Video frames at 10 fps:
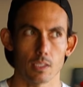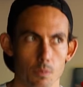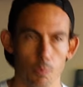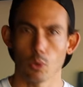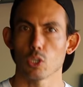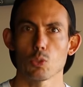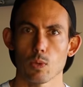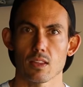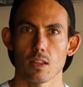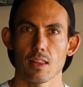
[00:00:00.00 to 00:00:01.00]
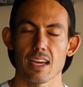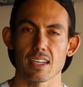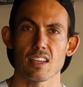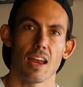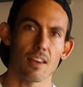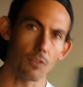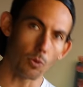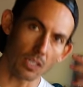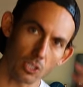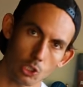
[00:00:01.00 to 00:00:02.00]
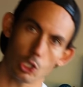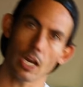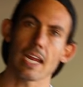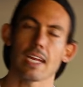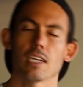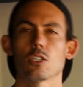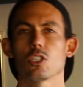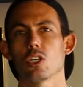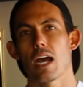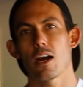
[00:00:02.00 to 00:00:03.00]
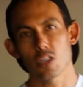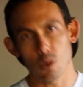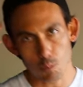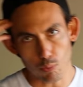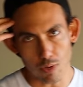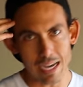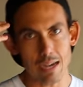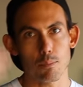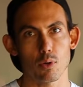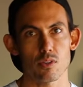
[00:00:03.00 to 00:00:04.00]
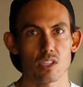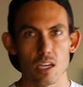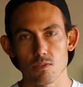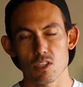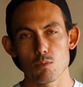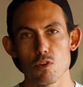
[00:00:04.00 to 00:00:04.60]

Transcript: let's push with the legs. And if you can change how your brain perceives the